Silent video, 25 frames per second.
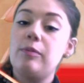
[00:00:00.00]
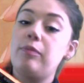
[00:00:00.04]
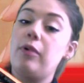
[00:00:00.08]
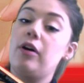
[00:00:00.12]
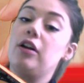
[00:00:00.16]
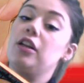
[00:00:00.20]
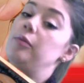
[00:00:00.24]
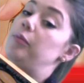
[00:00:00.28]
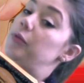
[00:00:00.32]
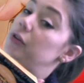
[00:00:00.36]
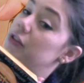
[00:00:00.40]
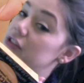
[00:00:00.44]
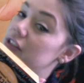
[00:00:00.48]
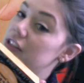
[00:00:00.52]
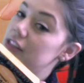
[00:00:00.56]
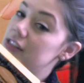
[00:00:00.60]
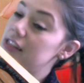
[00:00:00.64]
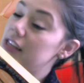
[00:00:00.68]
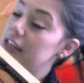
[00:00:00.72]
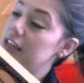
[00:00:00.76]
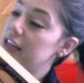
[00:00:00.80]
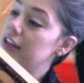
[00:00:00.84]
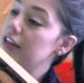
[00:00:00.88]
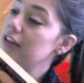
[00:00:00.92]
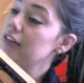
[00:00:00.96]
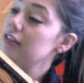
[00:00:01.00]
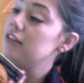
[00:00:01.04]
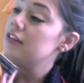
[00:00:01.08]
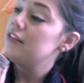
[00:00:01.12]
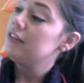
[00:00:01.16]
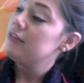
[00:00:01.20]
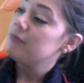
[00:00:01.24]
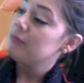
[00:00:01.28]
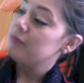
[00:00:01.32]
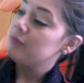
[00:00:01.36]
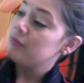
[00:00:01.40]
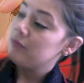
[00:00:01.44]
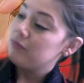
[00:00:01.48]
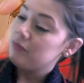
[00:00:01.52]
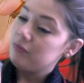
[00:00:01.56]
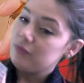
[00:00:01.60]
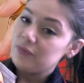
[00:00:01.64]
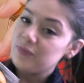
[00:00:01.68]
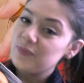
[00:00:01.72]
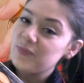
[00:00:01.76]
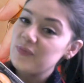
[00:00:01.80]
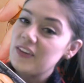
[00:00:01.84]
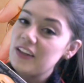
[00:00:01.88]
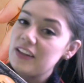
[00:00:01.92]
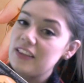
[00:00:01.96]
body butters here.
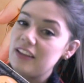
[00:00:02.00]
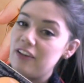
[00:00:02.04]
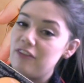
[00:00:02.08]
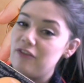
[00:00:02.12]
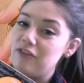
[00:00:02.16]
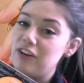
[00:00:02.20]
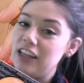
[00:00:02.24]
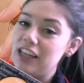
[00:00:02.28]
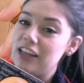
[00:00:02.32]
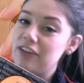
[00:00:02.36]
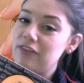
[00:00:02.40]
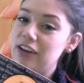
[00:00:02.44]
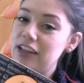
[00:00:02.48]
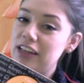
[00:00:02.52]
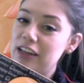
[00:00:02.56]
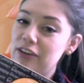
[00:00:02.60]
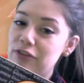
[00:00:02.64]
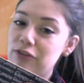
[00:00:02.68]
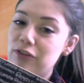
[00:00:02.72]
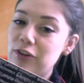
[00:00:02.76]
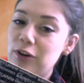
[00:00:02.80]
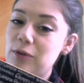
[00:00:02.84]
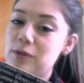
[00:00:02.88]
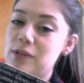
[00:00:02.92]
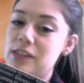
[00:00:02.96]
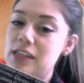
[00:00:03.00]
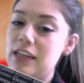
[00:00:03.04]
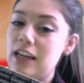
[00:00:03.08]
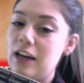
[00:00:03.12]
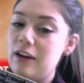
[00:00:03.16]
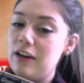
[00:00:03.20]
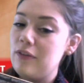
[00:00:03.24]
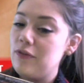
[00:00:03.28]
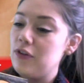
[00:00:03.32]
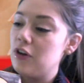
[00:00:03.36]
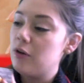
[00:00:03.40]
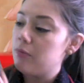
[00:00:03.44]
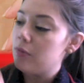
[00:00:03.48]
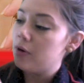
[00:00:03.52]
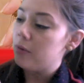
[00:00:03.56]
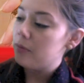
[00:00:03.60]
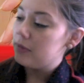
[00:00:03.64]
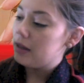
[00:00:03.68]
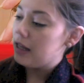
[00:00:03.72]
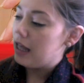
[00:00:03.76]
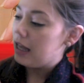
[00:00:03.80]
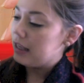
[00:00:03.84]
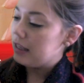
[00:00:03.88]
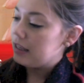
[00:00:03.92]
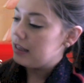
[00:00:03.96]
They're really, really fruity. Now, if your
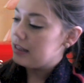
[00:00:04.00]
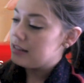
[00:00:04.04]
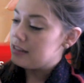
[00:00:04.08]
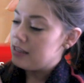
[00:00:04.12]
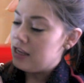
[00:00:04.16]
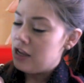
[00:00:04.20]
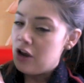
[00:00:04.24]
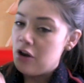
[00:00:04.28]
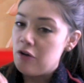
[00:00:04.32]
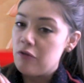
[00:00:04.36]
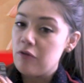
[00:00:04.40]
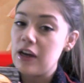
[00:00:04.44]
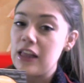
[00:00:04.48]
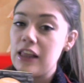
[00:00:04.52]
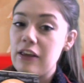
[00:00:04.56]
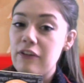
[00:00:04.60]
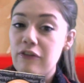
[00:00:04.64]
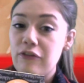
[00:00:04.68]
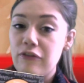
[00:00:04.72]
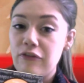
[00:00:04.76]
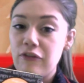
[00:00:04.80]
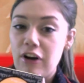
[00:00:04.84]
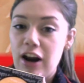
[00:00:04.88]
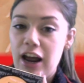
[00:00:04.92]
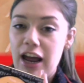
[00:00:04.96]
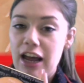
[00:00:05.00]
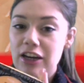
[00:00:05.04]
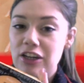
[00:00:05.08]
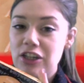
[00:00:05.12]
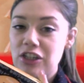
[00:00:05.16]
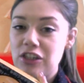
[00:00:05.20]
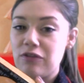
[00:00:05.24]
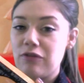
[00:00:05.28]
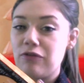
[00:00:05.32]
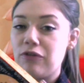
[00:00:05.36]
mum likes really fresh,